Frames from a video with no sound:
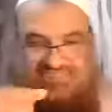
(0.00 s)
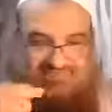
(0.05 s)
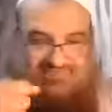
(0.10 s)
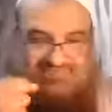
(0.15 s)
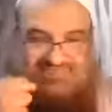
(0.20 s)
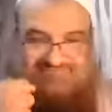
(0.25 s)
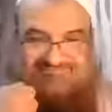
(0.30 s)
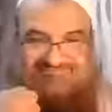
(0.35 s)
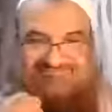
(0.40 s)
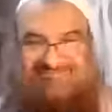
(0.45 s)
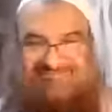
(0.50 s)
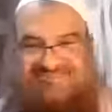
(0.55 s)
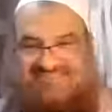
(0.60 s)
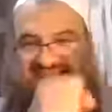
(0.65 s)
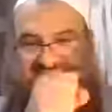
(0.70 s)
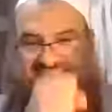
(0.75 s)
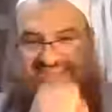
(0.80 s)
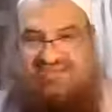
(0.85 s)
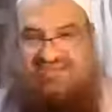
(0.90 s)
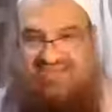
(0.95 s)
and he was saying,
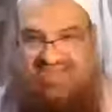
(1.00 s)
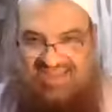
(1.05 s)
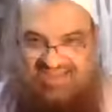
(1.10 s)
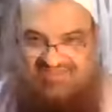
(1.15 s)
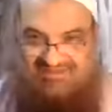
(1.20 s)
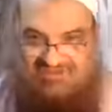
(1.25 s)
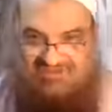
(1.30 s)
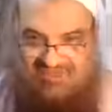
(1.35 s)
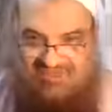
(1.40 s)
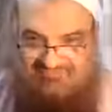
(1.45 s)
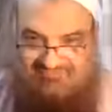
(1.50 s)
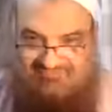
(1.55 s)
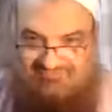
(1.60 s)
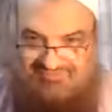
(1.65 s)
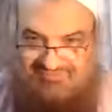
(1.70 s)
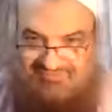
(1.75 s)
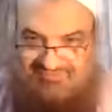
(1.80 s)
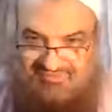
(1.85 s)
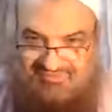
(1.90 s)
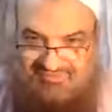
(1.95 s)
take your hand off.
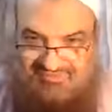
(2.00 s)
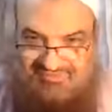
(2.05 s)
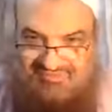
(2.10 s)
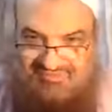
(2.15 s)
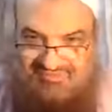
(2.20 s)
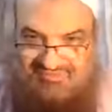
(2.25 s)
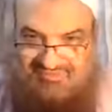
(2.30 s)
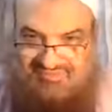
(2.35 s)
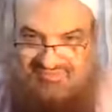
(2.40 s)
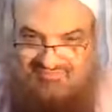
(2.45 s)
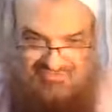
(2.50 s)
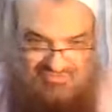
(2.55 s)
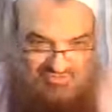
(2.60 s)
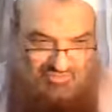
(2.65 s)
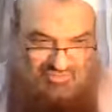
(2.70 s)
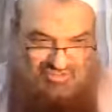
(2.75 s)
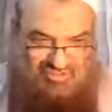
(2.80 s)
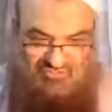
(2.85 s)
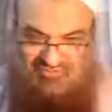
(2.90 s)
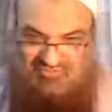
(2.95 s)
That means
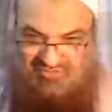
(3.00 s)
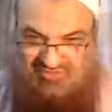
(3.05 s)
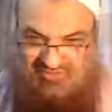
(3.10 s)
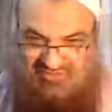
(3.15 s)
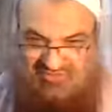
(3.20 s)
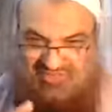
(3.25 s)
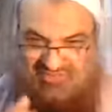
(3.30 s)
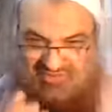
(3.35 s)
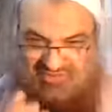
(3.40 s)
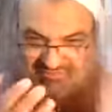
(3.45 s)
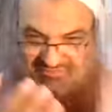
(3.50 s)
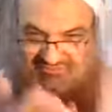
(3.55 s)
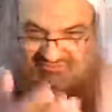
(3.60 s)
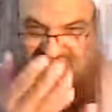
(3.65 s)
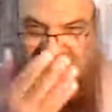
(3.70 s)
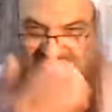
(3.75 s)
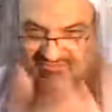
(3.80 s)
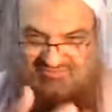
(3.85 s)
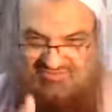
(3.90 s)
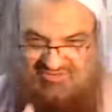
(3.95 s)
because you're filthy,
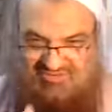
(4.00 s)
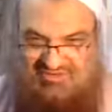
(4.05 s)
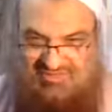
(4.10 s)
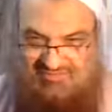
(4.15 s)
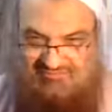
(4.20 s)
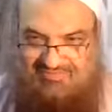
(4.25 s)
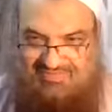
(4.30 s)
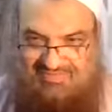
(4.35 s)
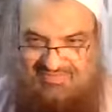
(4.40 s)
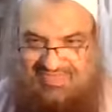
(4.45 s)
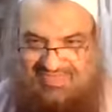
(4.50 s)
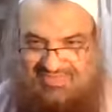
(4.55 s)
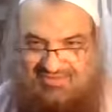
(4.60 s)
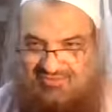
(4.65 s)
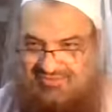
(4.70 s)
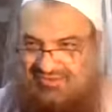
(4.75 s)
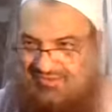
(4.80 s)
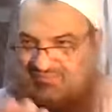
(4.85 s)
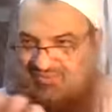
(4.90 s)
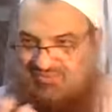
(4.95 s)
you're not clean,
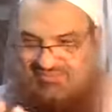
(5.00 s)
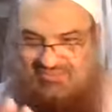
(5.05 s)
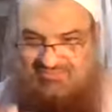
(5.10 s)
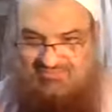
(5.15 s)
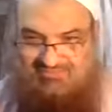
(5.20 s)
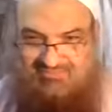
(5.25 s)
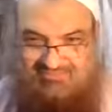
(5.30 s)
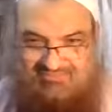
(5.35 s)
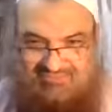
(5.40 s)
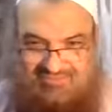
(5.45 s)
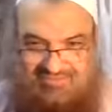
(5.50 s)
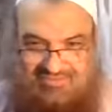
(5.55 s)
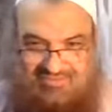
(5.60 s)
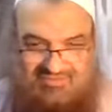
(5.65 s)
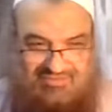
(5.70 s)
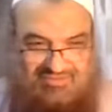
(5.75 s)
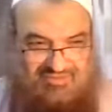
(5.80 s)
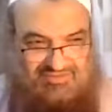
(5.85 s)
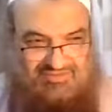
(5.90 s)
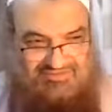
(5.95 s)
you're not Muslim.
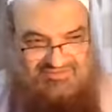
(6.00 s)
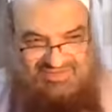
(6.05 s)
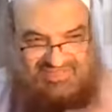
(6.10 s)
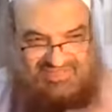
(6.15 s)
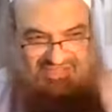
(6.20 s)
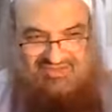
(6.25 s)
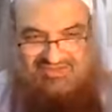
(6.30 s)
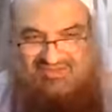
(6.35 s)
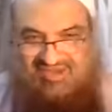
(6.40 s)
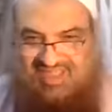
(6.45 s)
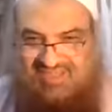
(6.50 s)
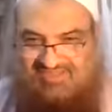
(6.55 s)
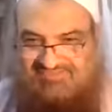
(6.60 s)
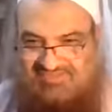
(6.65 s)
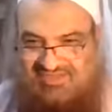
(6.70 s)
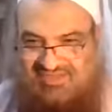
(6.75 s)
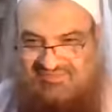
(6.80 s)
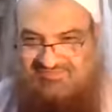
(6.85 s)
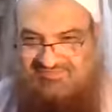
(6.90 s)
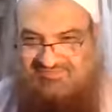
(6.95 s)
Take your
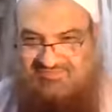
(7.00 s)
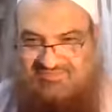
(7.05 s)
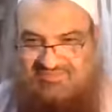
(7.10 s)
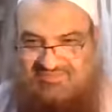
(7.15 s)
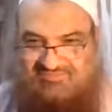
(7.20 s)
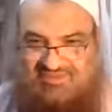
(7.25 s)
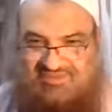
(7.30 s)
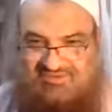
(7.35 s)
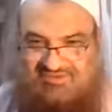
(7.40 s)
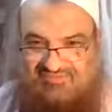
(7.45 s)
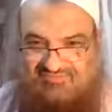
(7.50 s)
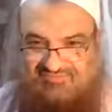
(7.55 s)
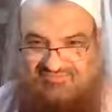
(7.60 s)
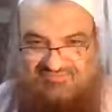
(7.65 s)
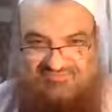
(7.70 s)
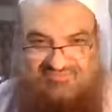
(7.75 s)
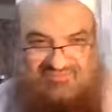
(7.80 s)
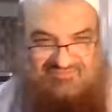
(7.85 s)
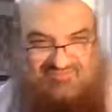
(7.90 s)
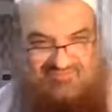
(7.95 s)
hands off from the beard of the
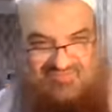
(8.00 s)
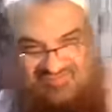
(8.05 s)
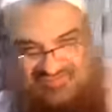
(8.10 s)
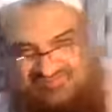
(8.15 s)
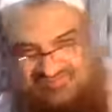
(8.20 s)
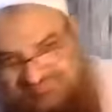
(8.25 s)
Prophet of Allah.